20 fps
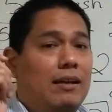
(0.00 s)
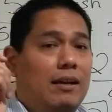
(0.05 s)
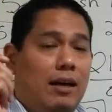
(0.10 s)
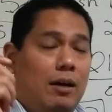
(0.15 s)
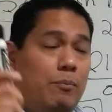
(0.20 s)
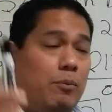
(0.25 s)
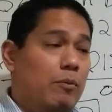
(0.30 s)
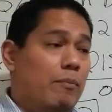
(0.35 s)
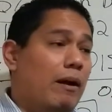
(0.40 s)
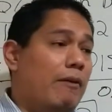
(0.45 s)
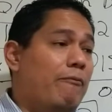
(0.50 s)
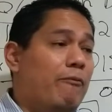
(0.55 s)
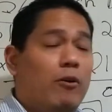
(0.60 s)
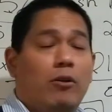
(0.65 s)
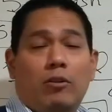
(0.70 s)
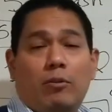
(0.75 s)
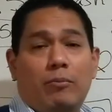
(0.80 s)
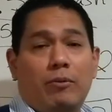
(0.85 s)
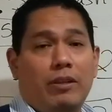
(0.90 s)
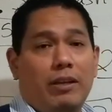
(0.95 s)
I'll put my phone
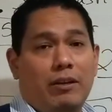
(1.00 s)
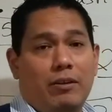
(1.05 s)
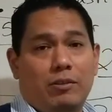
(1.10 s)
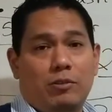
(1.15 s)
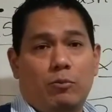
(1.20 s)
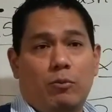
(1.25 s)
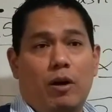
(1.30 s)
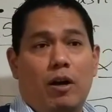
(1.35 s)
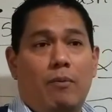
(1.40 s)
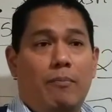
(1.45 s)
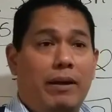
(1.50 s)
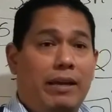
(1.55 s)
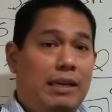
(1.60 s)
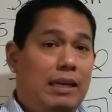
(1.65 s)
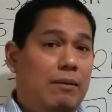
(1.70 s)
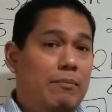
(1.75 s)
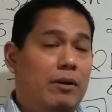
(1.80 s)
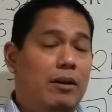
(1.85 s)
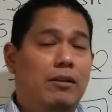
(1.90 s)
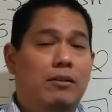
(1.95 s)
number there as well, my
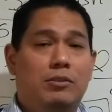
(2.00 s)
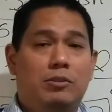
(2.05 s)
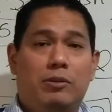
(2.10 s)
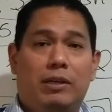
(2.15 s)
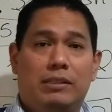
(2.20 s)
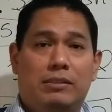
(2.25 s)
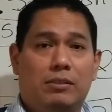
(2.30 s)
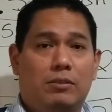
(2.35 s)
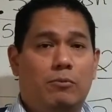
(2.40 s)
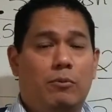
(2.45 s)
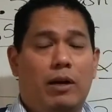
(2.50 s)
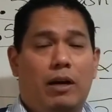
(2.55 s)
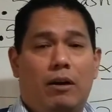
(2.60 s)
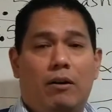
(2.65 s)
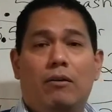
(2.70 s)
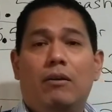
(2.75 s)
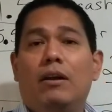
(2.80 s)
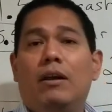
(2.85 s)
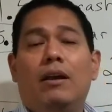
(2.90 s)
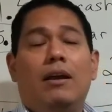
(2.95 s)
email address as
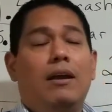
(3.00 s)
well.